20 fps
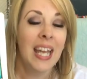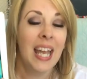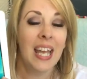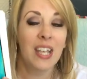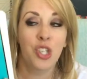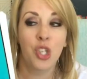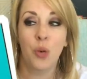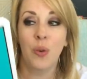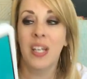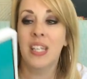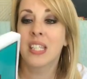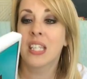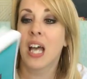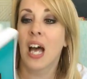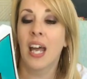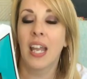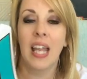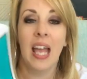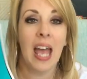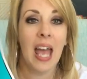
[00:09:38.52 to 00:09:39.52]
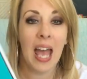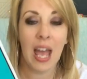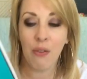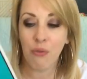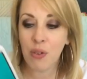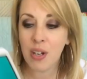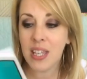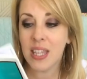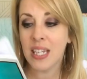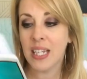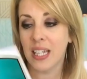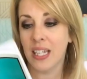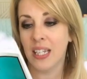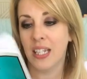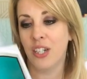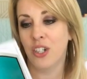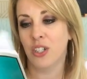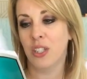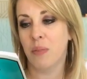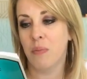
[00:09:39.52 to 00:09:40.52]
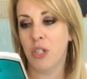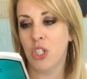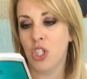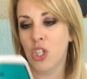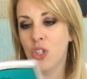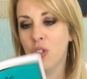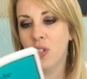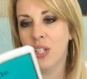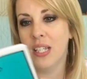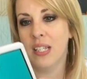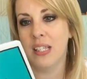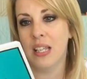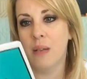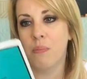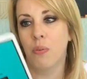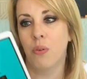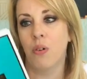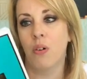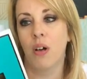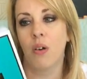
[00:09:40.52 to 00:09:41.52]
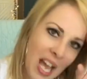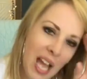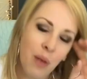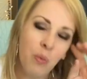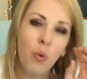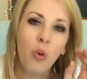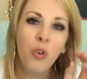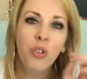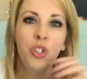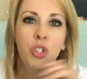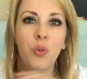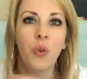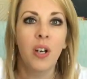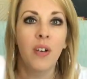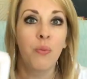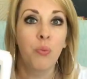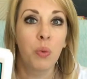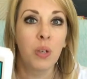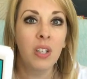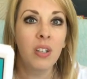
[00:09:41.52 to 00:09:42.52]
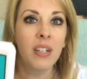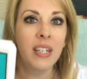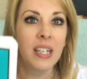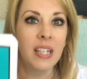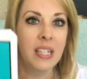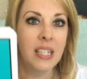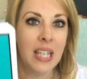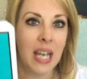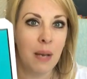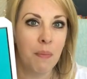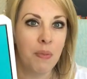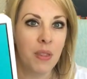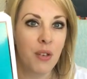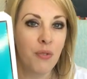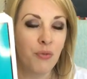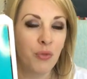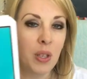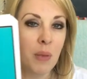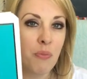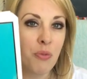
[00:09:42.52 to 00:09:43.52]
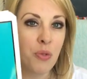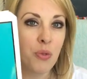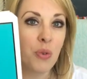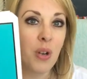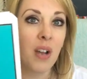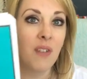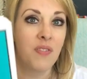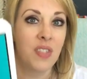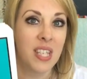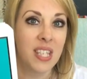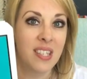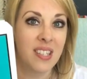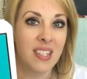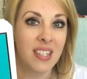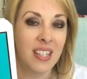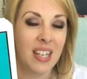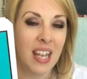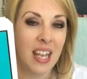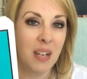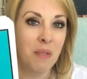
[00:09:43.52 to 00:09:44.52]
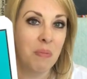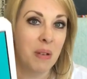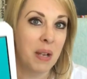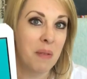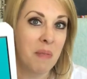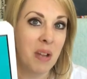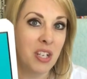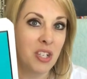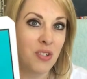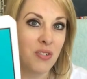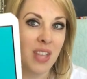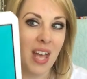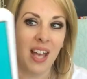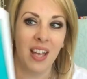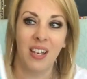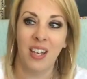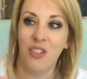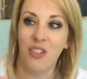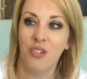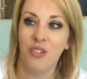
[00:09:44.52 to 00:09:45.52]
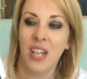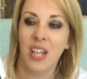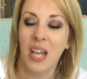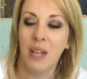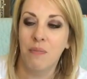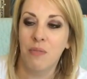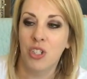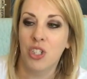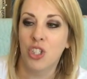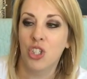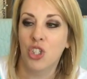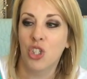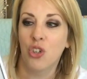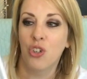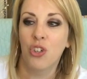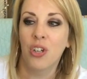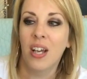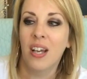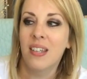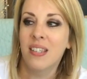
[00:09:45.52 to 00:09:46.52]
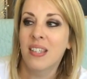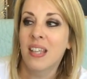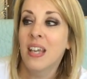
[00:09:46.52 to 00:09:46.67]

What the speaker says: So it's got everything in here. Let me show you an example. I won't do a real in-depth flip through of this today, but I might do that another time just to show you guys.